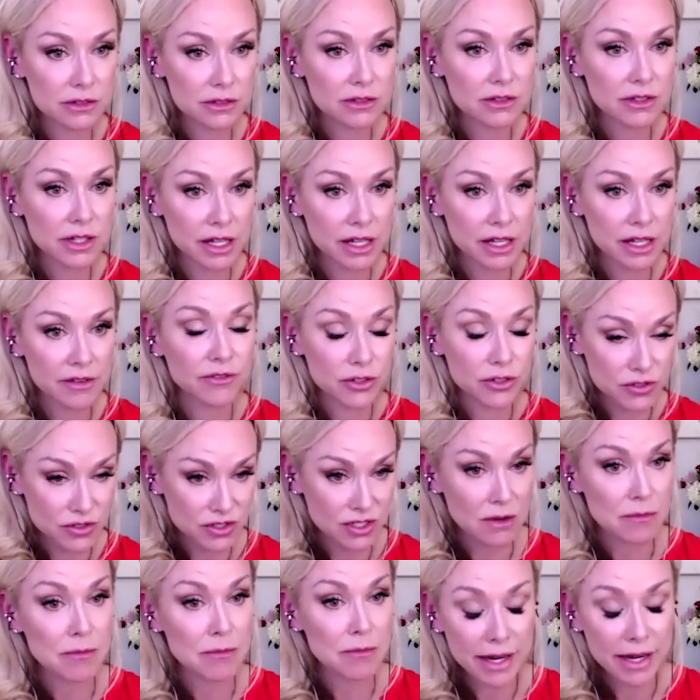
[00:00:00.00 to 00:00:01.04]
it for
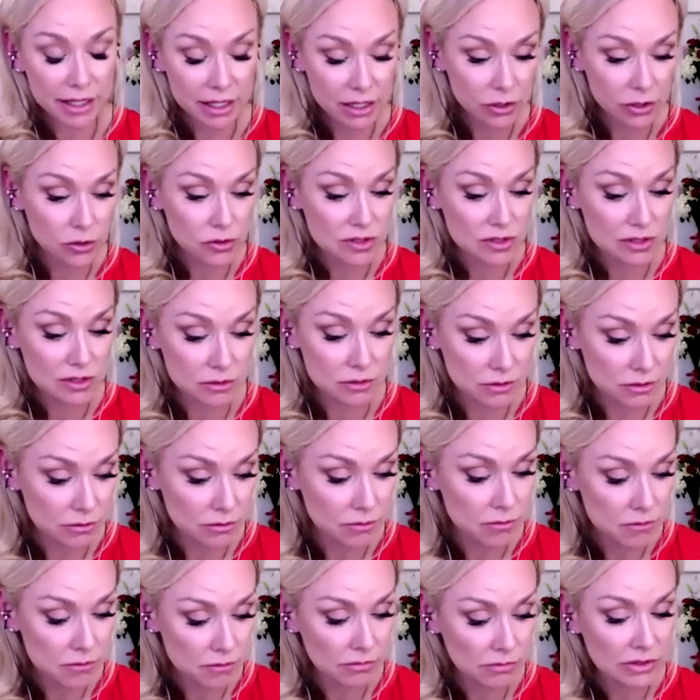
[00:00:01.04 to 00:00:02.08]
somebody who's
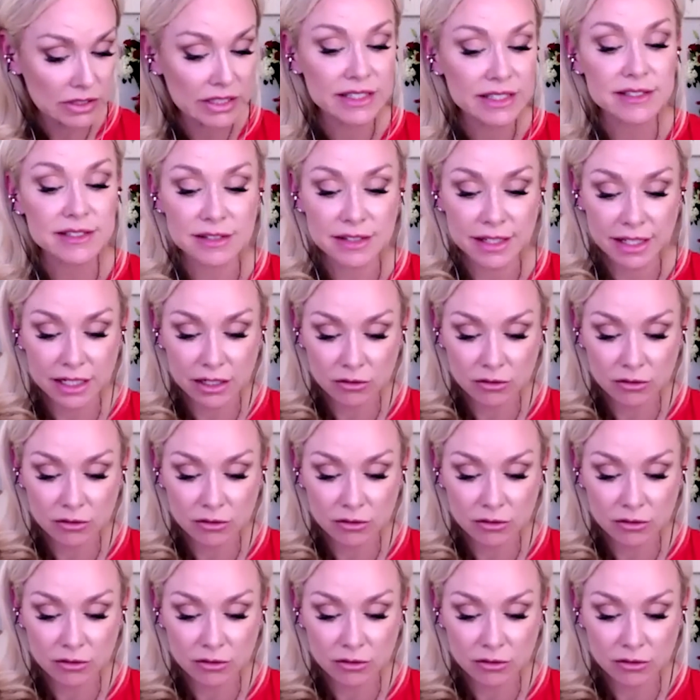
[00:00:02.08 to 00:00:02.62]
listening